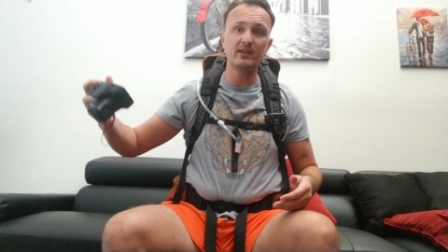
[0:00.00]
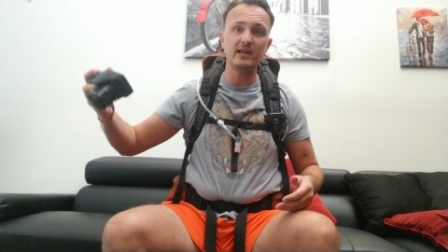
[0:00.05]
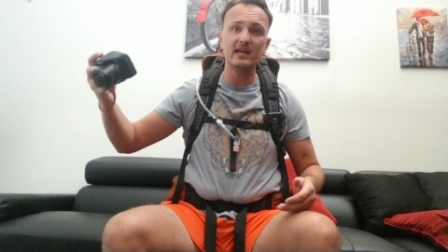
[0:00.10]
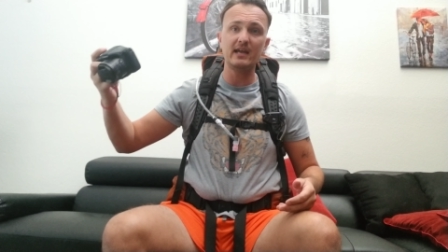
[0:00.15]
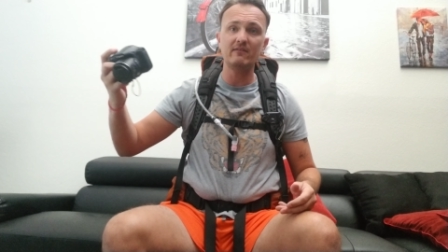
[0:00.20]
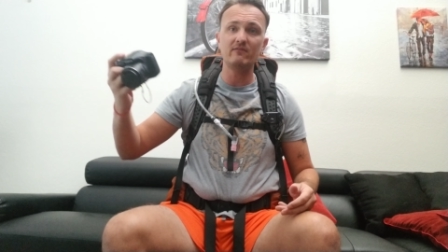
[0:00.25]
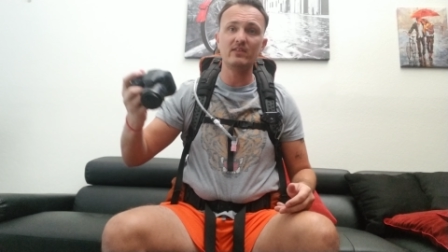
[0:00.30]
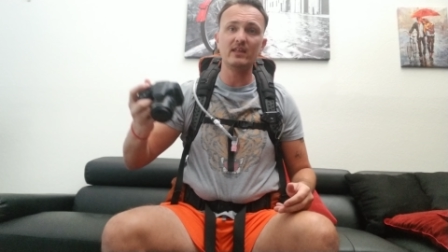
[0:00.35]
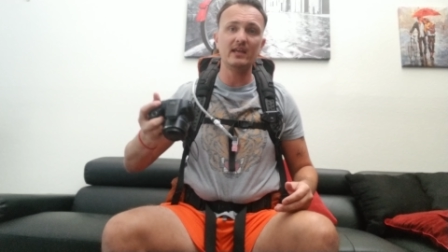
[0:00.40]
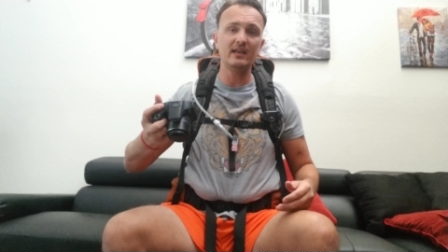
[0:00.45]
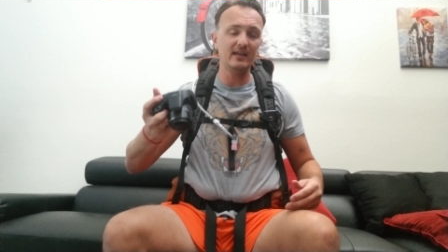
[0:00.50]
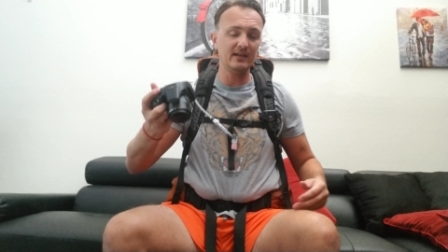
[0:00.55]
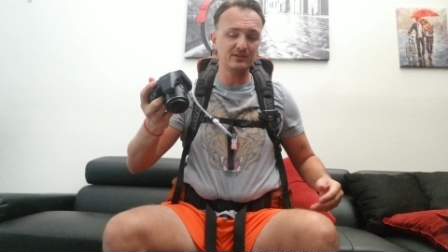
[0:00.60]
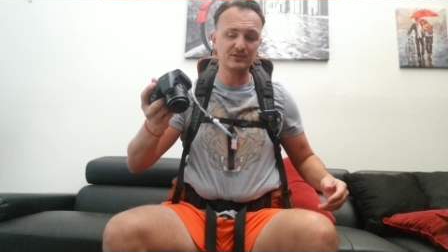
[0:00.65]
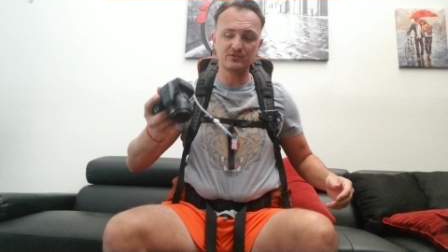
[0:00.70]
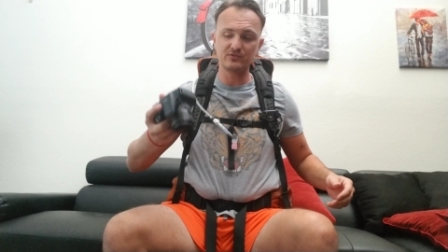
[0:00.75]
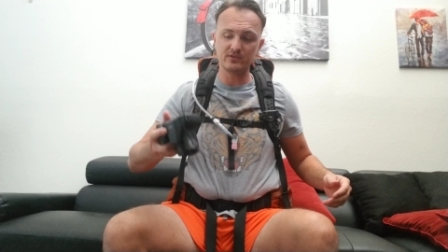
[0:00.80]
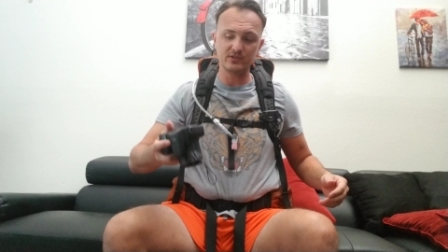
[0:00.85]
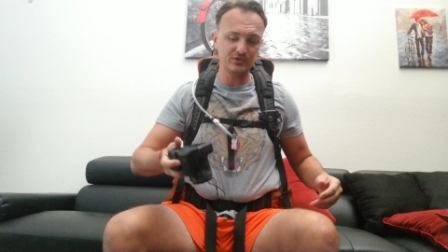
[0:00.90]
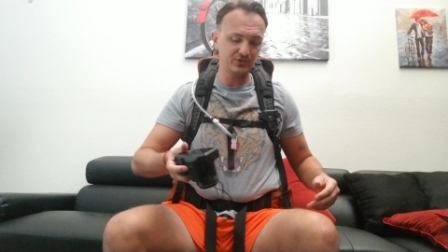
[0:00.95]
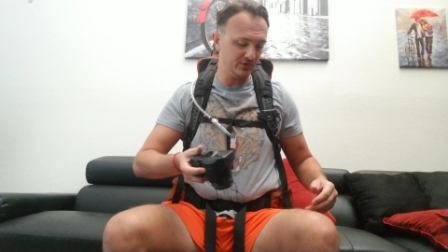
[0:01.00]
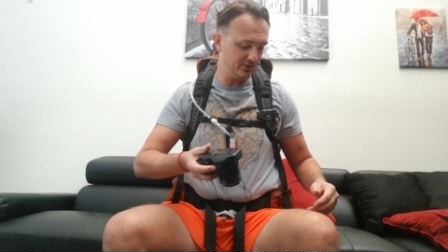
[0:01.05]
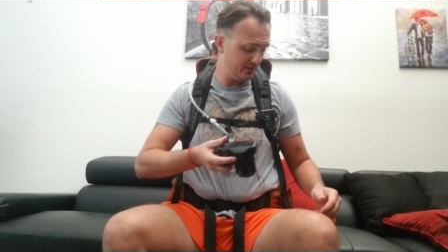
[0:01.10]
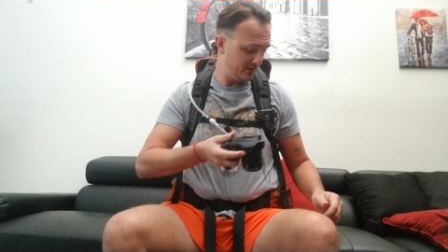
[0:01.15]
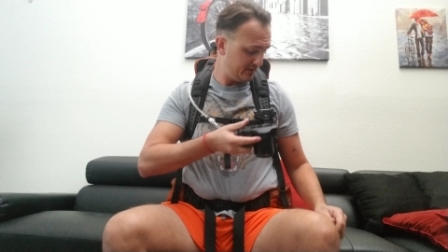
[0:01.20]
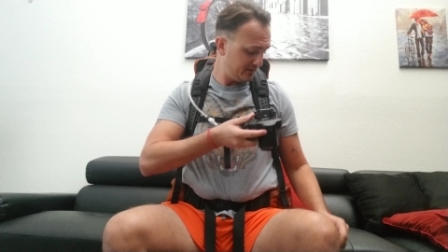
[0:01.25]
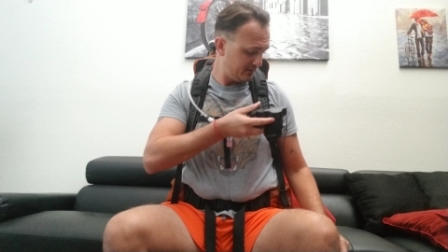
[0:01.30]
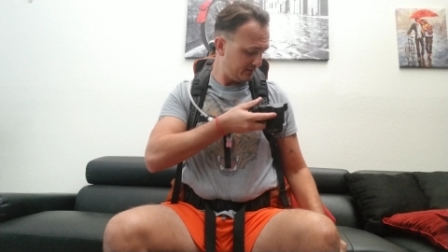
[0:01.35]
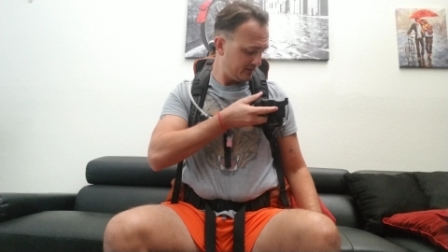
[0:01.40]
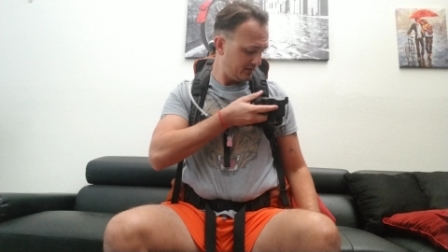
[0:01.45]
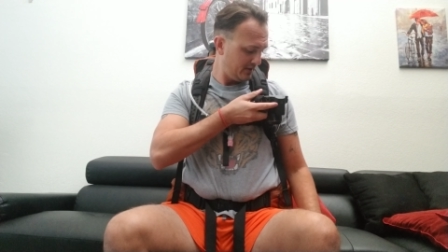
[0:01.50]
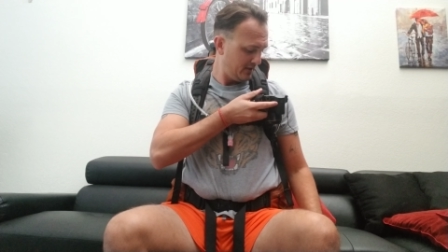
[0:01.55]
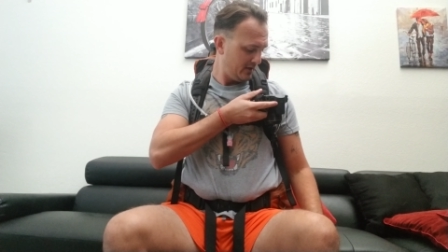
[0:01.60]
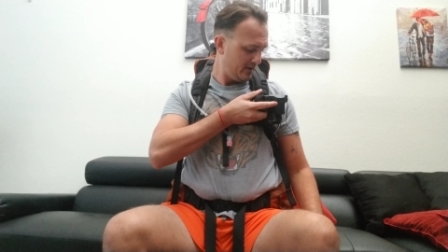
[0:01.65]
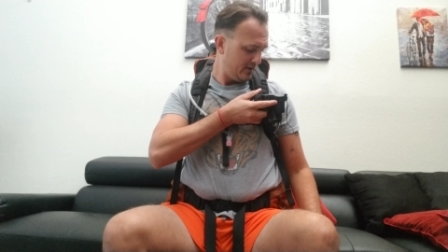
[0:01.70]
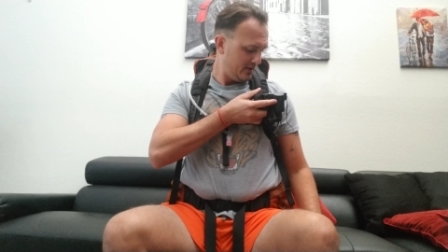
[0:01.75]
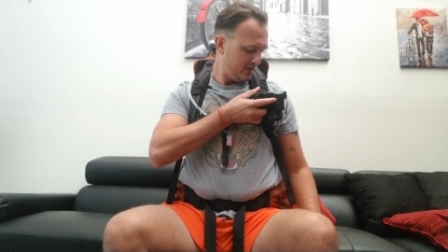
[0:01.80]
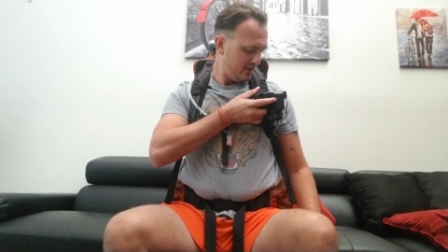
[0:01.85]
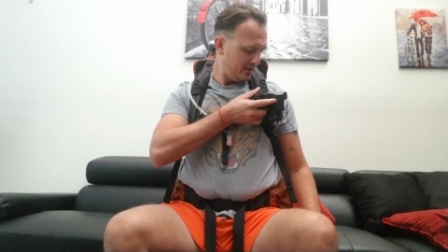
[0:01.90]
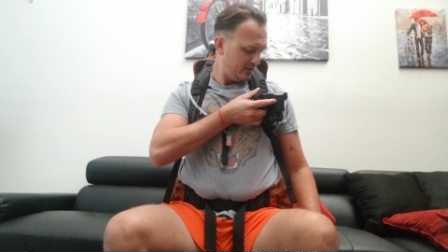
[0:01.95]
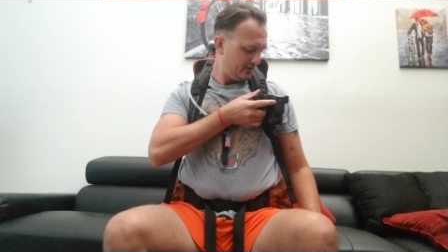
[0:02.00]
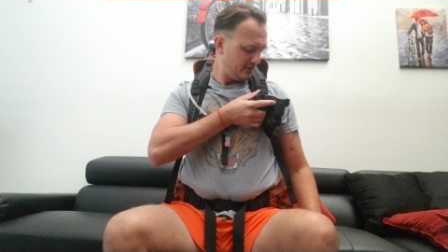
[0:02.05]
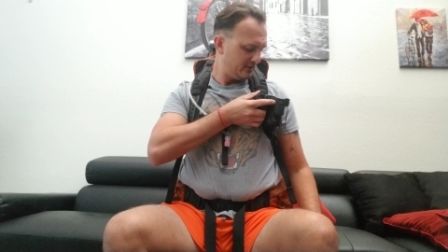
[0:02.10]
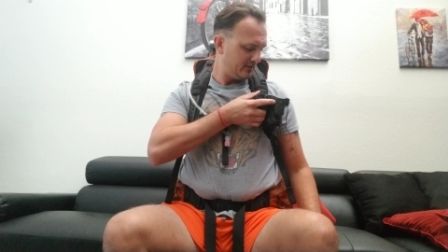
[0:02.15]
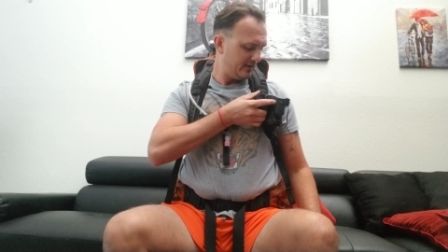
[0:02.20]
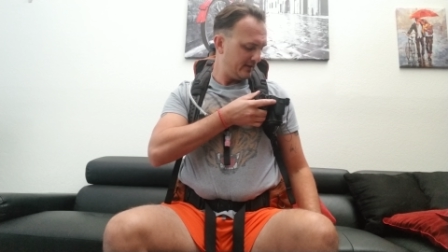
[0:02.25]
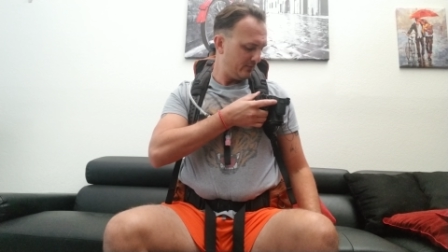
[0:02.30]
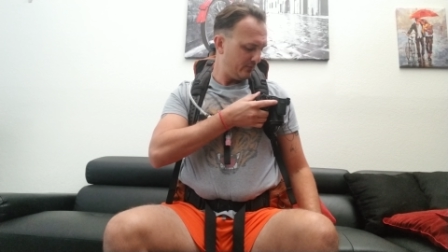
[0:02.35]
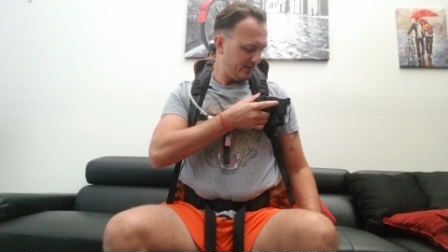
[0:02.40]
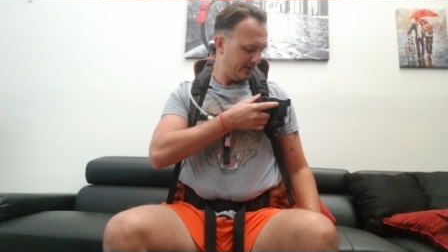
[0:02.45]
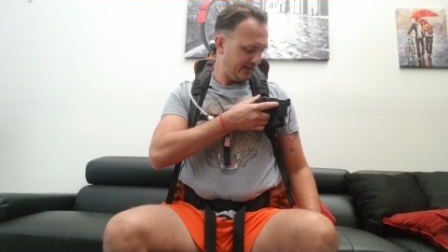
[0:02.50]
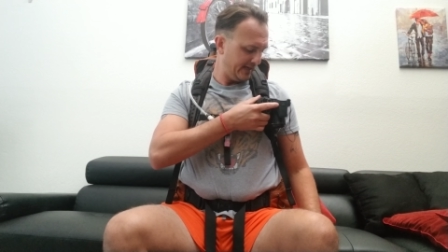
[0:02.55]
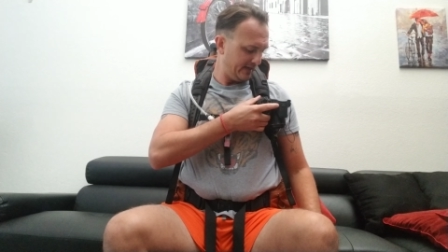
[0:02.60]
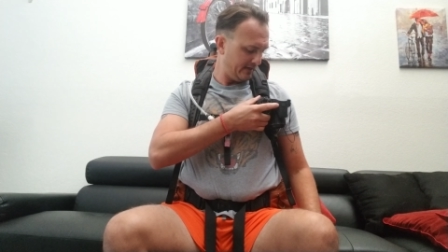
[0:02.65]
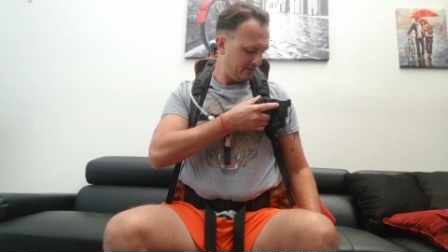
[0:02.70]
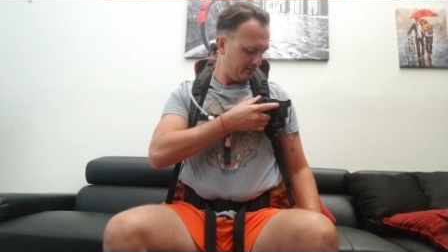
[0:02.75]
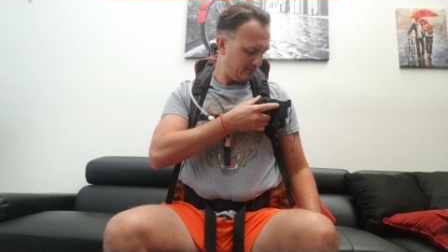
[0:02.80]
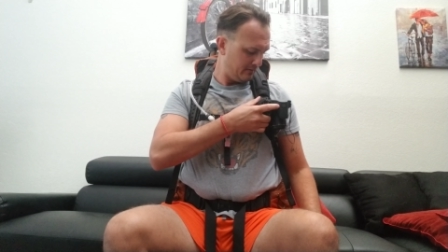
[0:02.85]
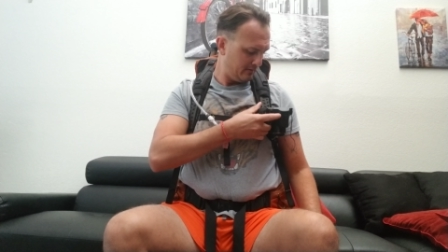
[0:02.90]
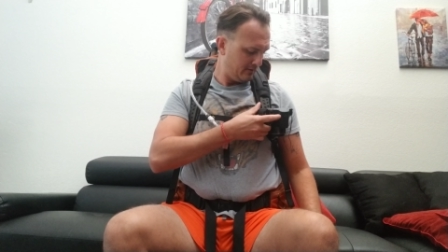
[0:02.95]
to have that extra assurance, so that when I